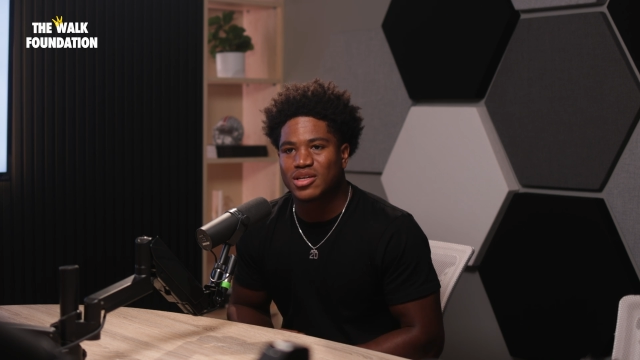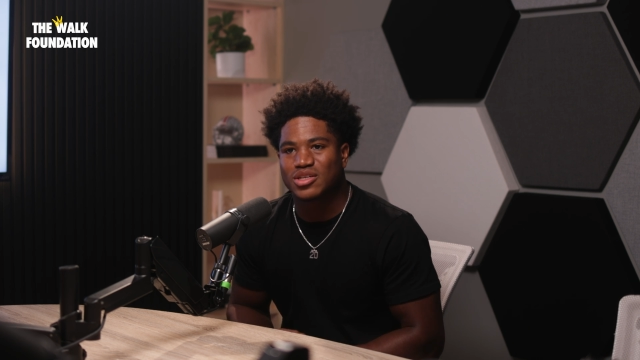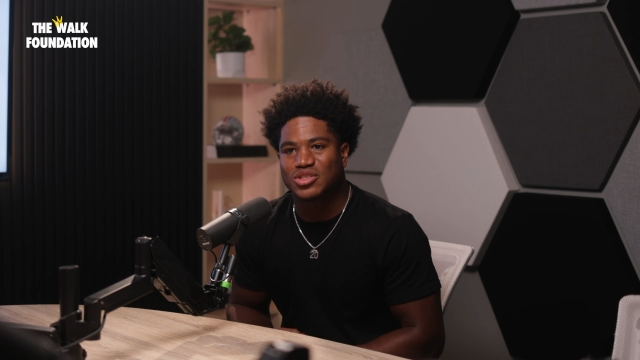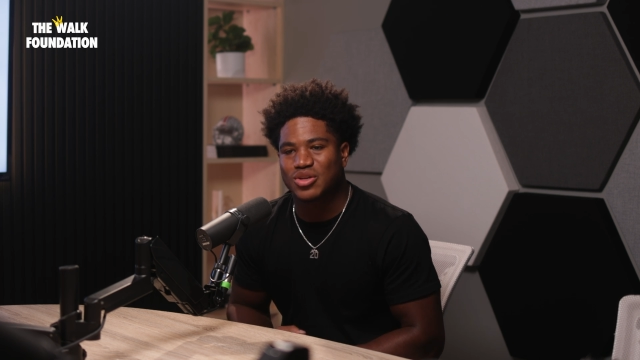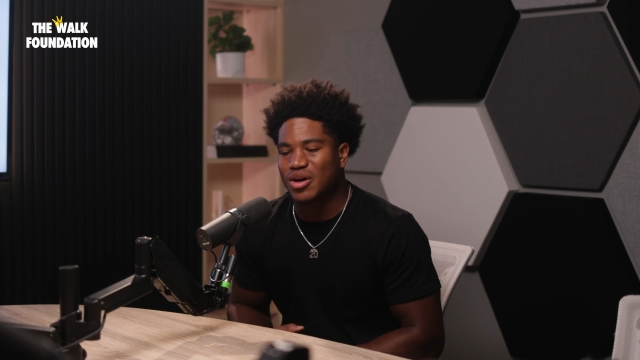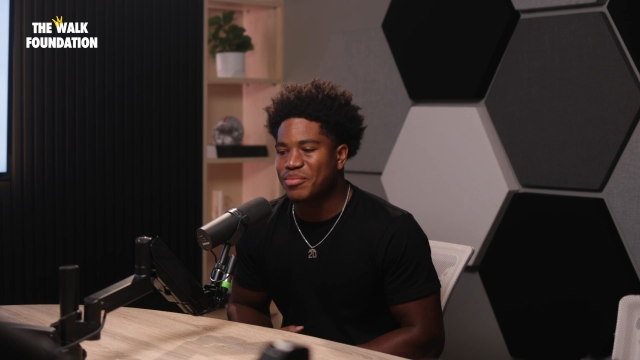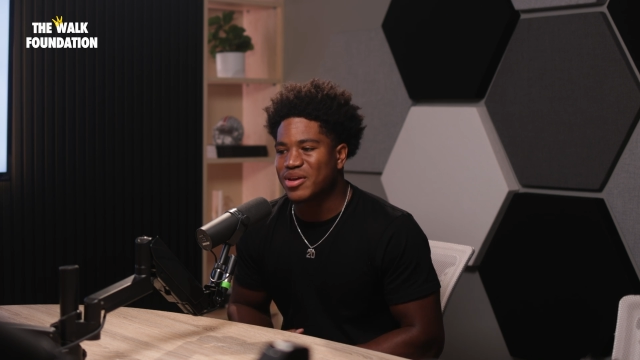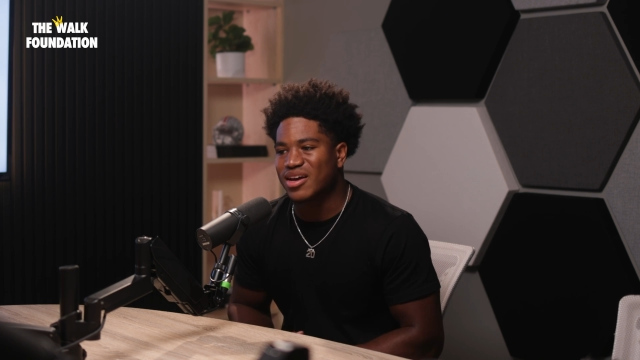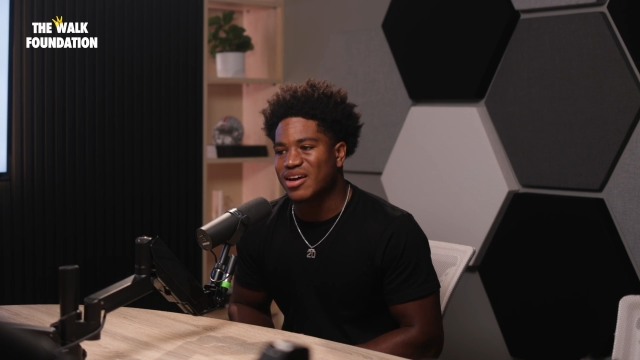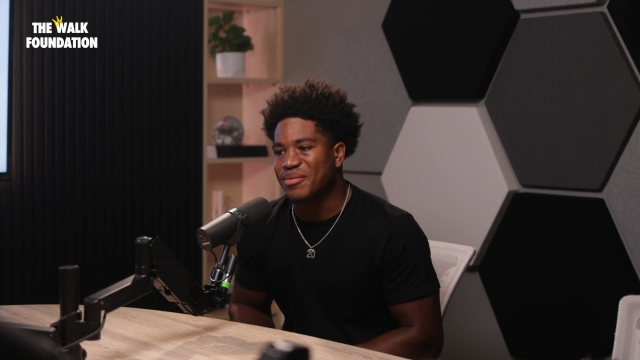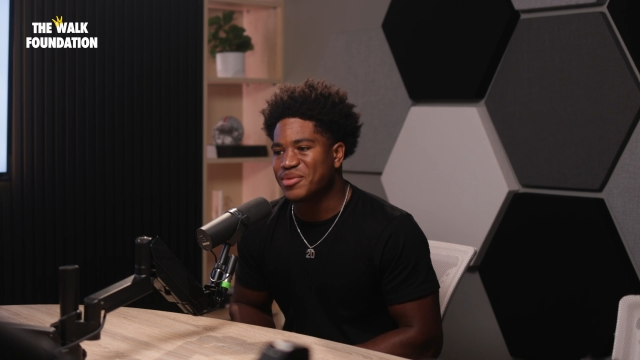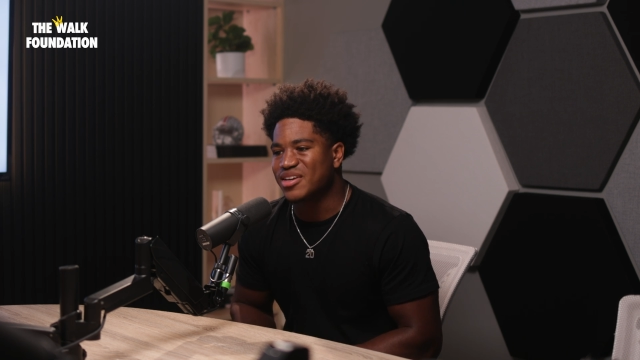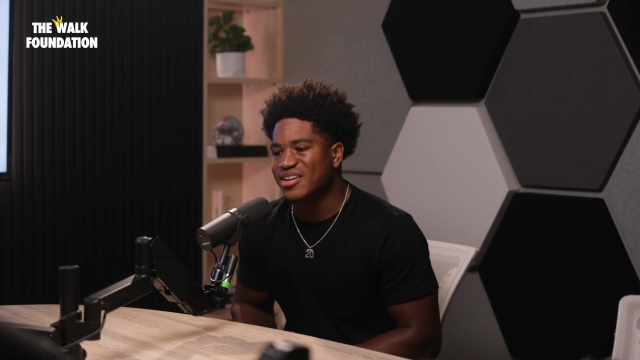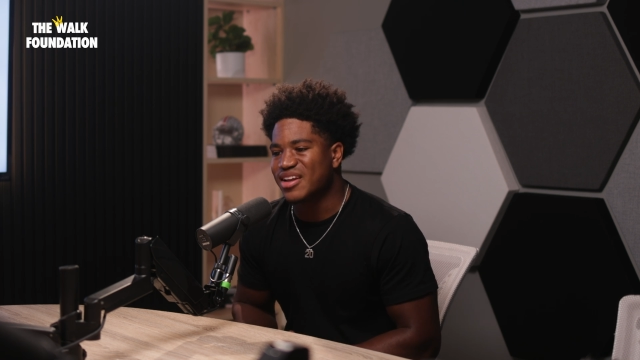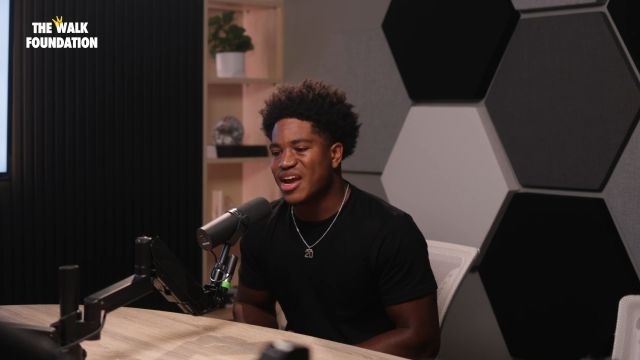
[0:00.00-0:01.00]
So
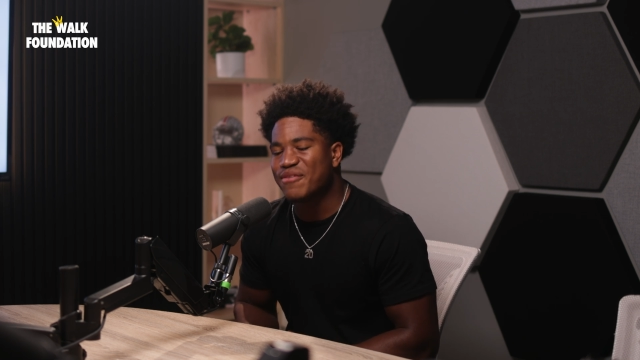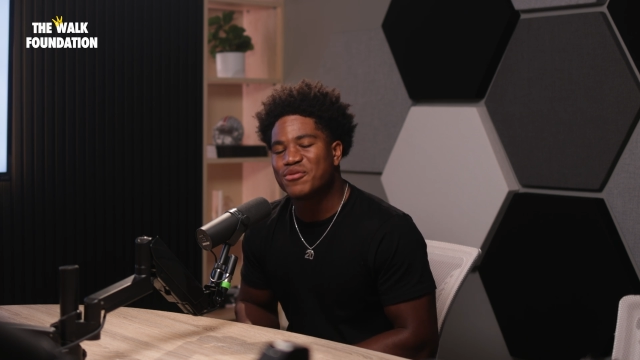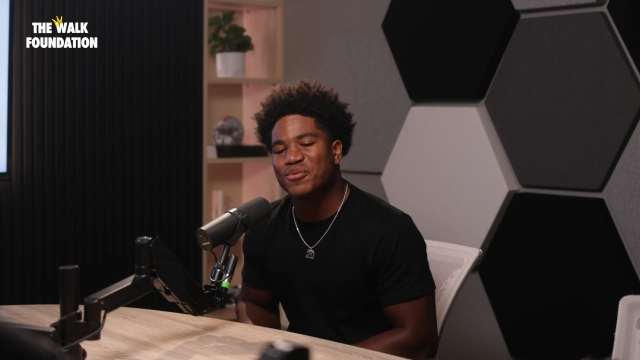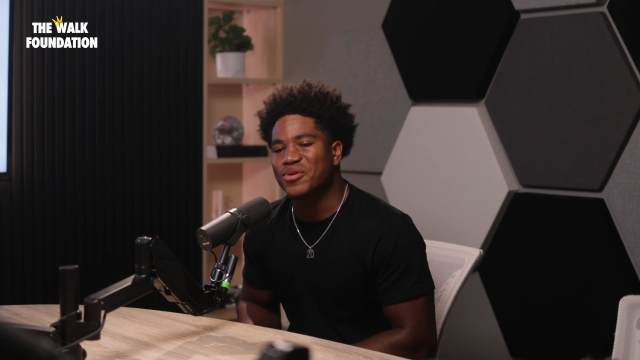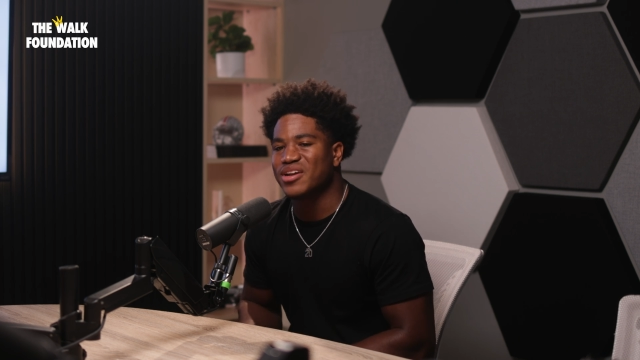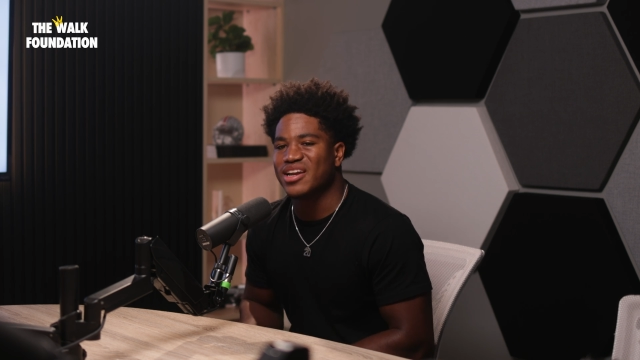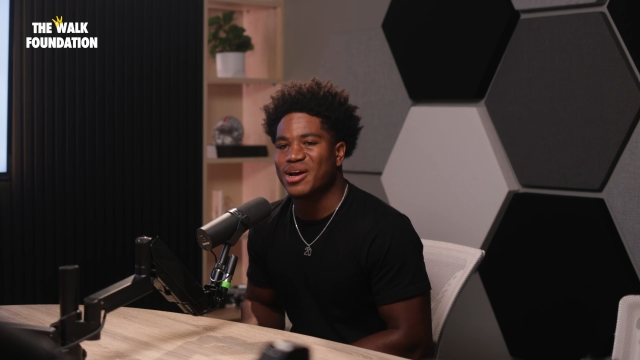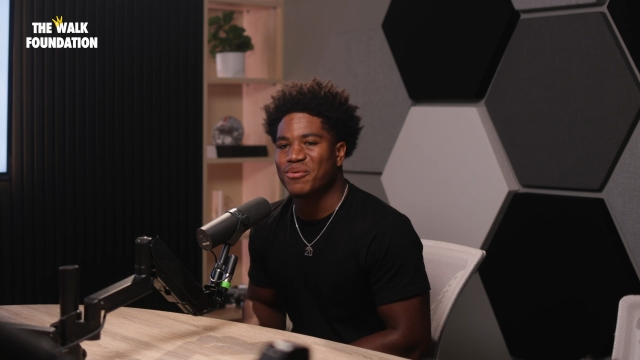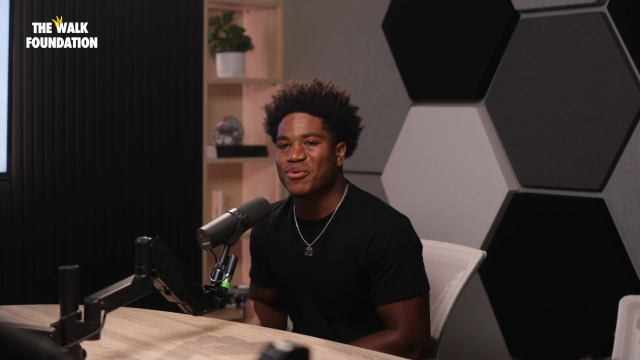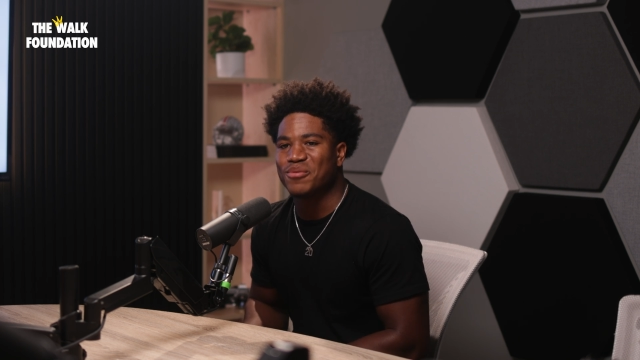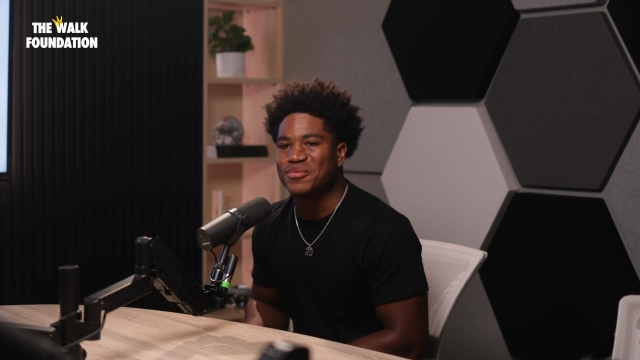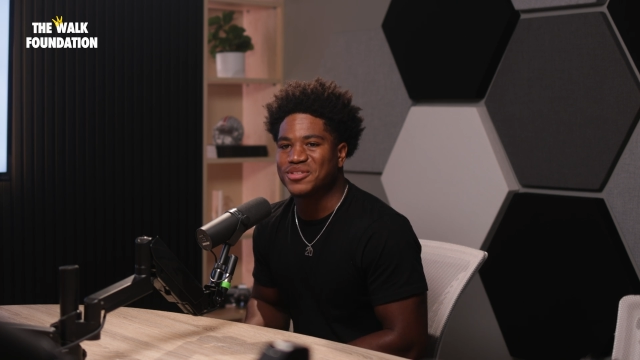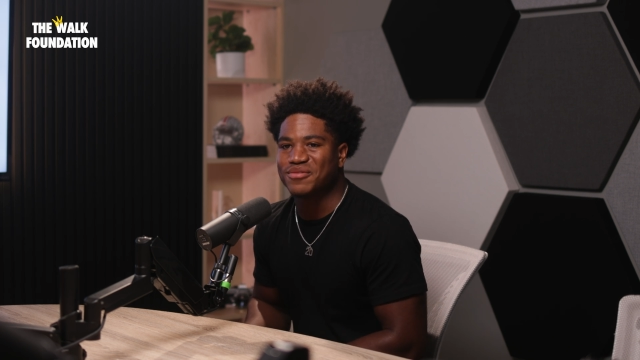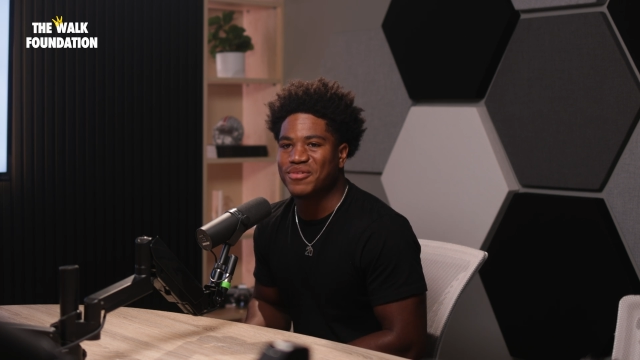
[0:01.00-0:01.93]
everyone in that room is